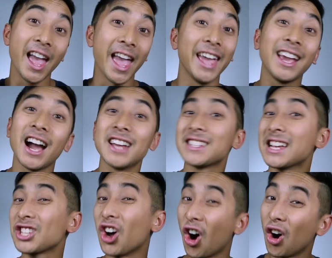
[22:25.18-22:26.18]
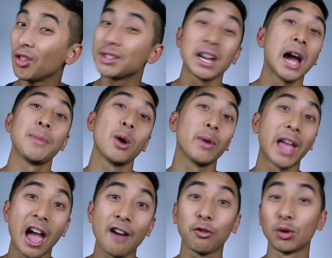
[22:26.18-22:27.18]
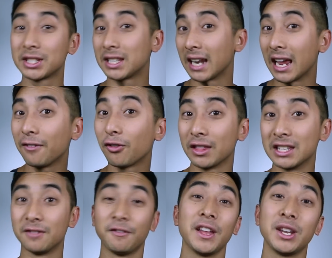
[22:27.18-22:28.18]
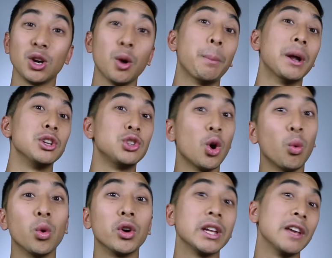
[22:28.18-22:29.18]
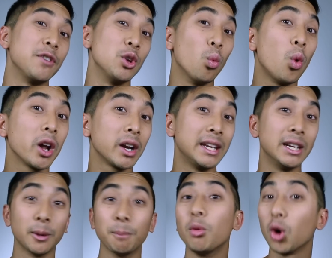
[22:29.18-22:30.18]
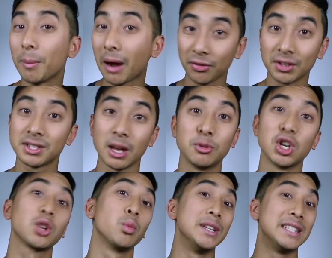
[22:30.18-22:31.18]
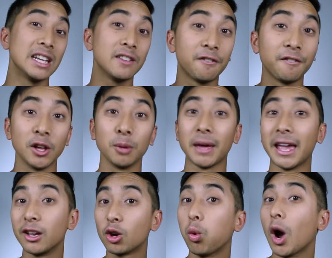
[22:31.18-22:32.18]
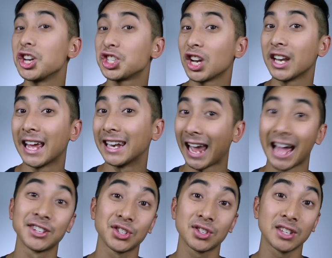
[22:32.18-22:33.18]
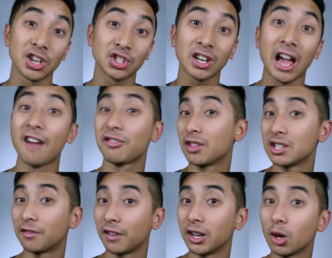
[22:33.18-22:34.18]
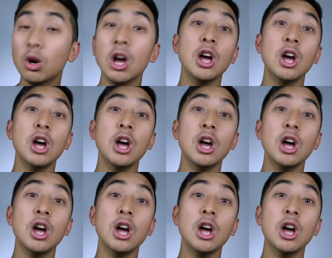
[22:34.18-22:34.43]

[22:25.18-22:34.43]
Hey guys, that's all the time that we have for today for this video, but don't worry, if you want to hear more about this subject, we did film a question and answer session after this video,